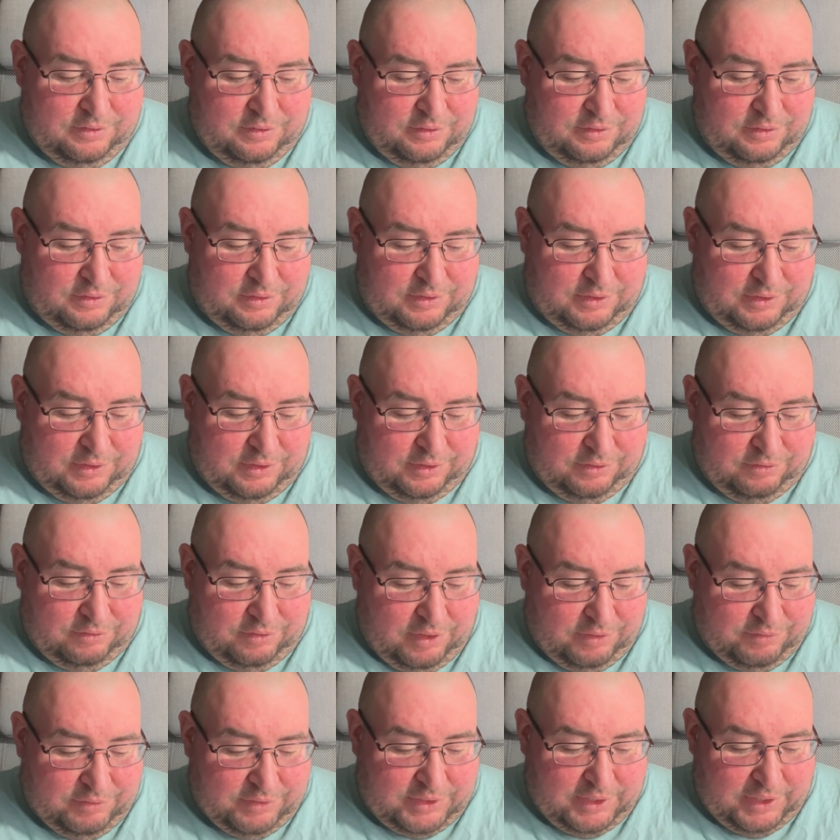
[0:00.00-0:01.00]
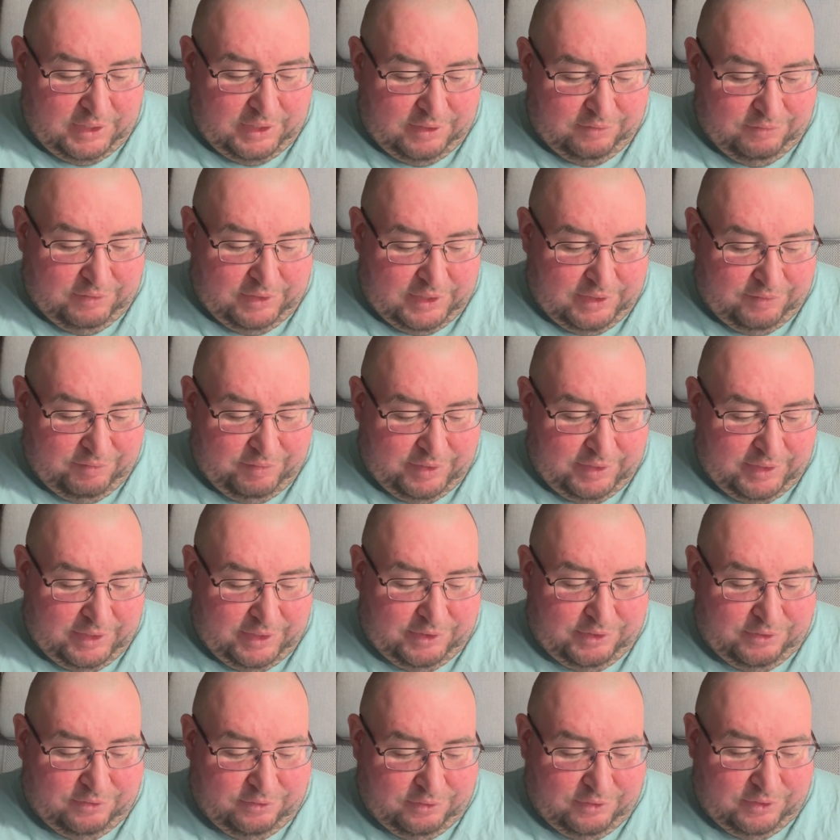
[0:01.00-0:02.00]
So I'd rather take a
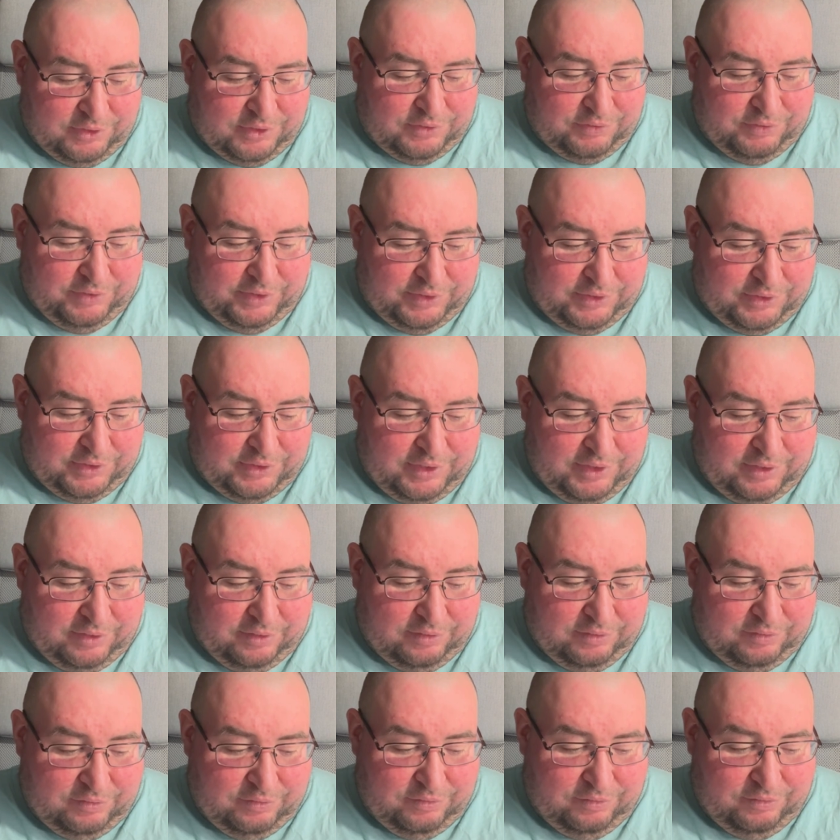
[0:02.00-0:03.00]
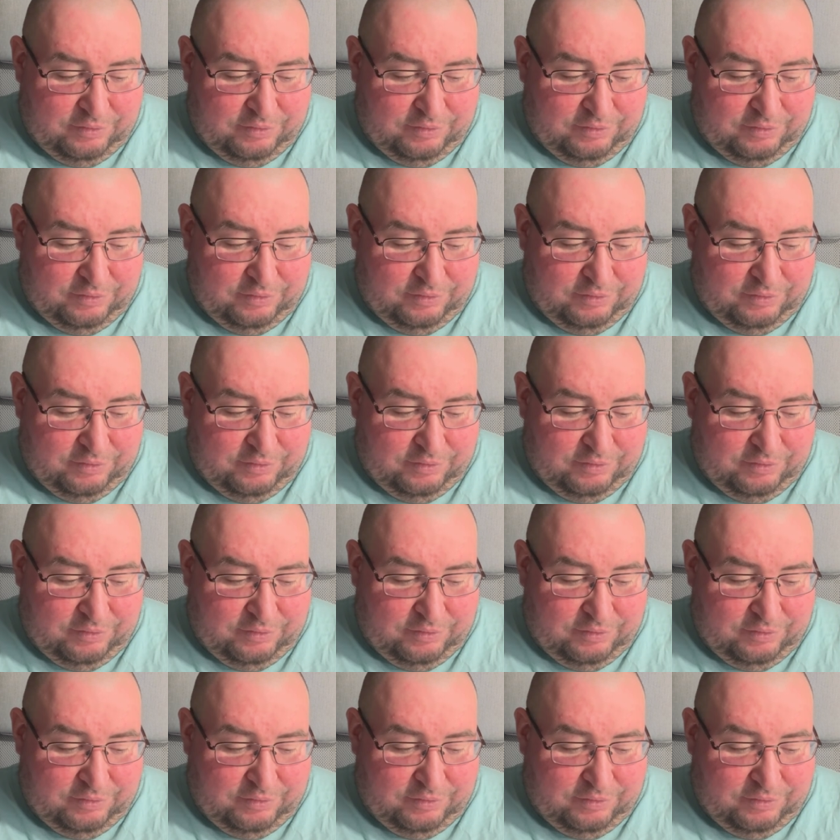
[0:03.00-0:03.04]
recommendation on the Switch than